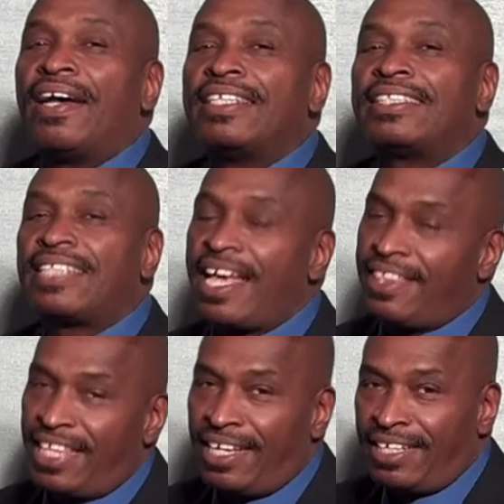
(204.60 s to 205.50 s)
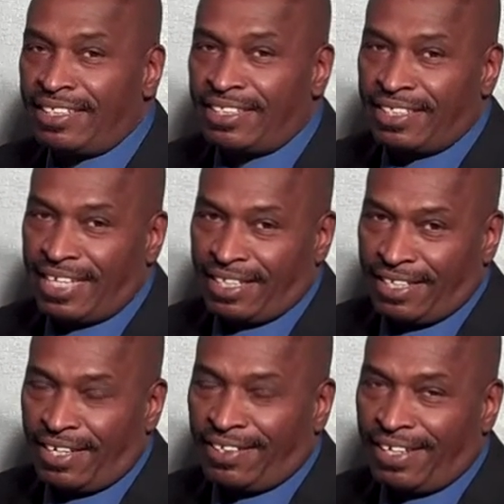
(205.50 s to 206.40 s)
say things that
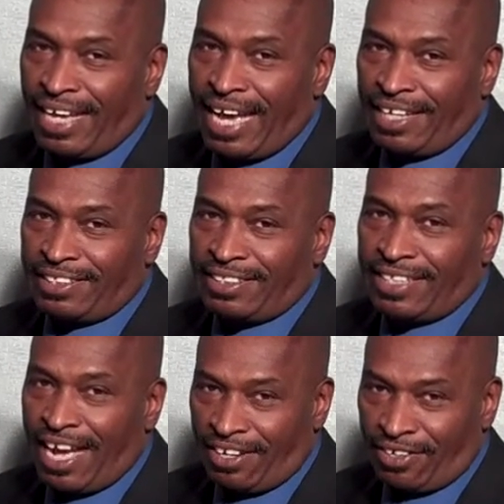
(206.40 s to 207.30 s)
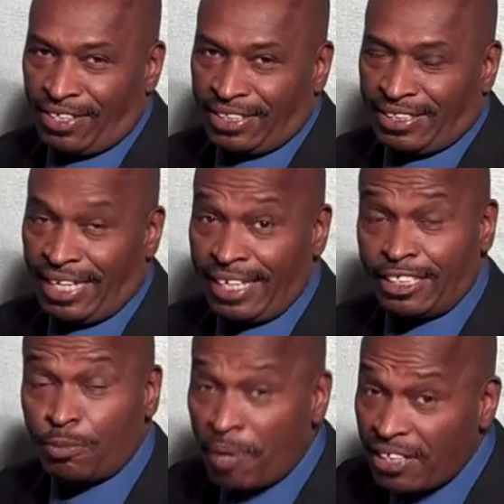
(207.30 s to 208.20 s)
the other guy's not going to say,
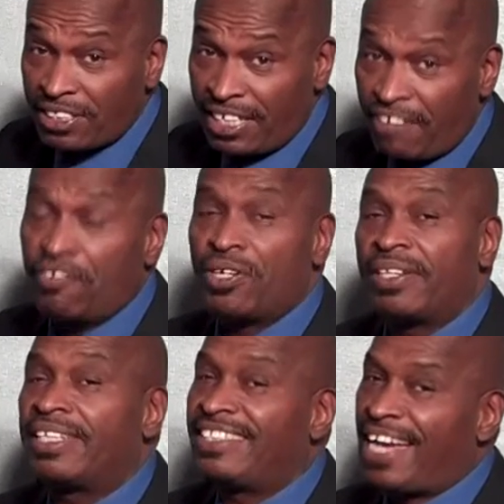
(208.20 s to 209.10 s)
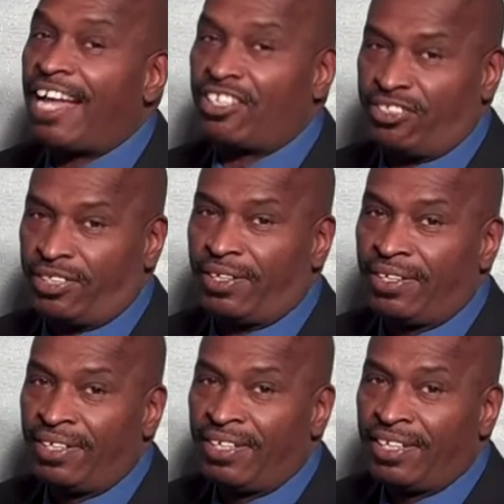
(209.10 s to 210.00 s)
especially if you're the challenger.
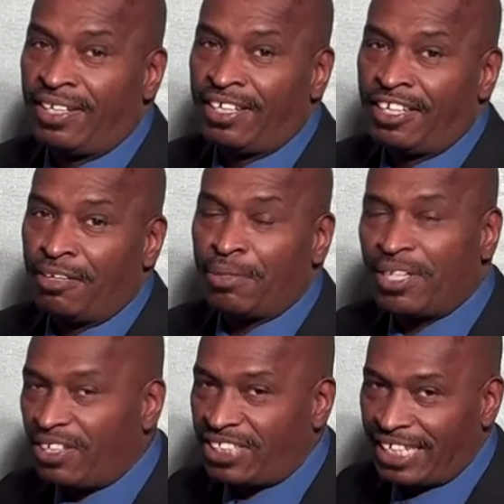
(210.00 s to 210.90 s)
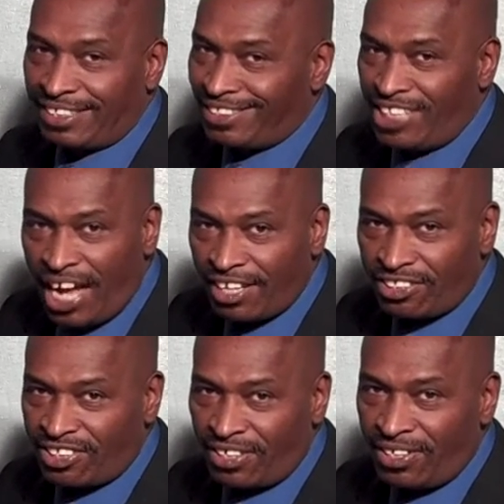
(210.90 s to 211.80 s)
Because as a
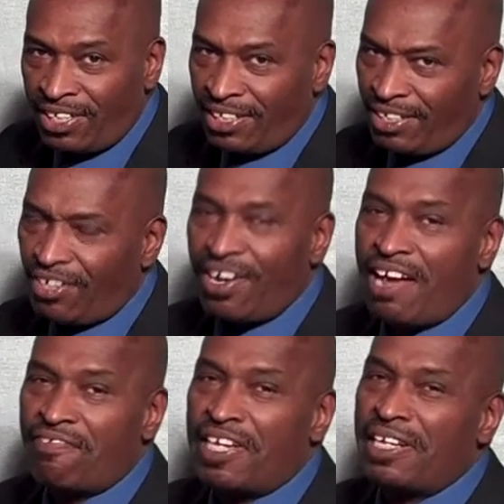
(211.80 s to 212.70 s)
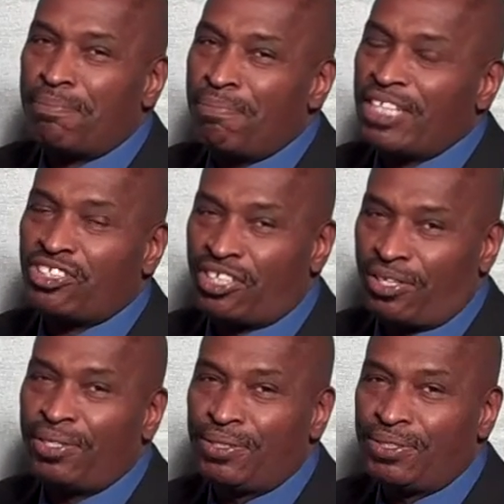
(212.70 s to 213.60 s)
challenger, you don't have much to
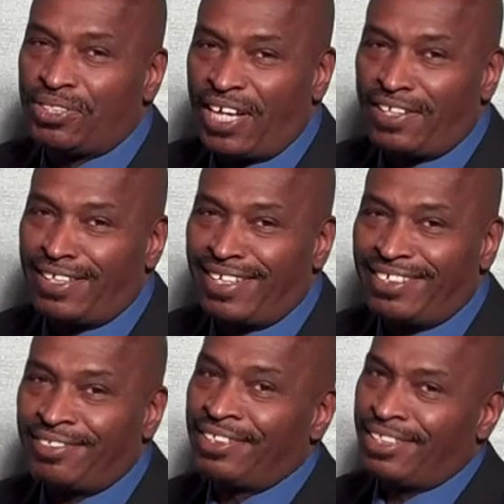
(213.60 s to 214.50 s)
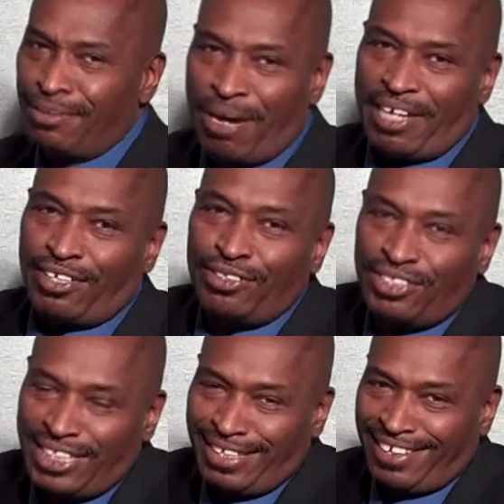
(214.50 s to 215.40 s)
lose, other than you might
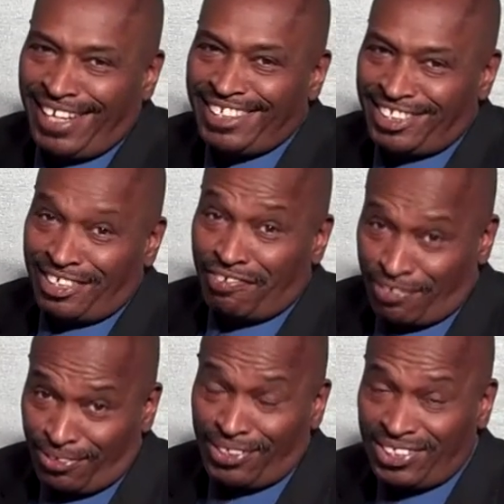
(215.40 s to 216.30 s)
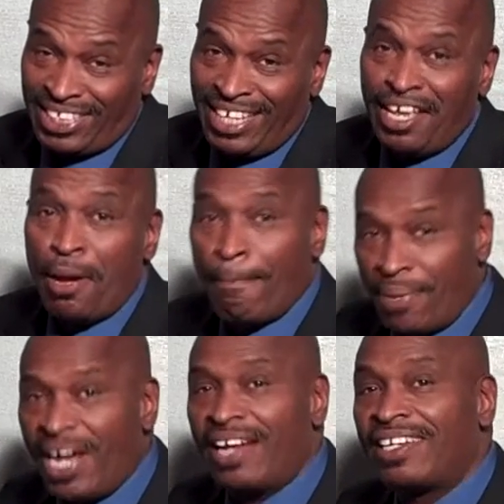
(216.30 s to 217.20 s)
lose the election, of course.
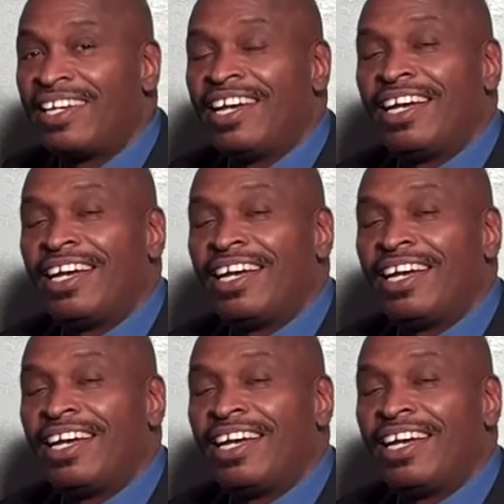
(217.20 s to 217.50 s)
But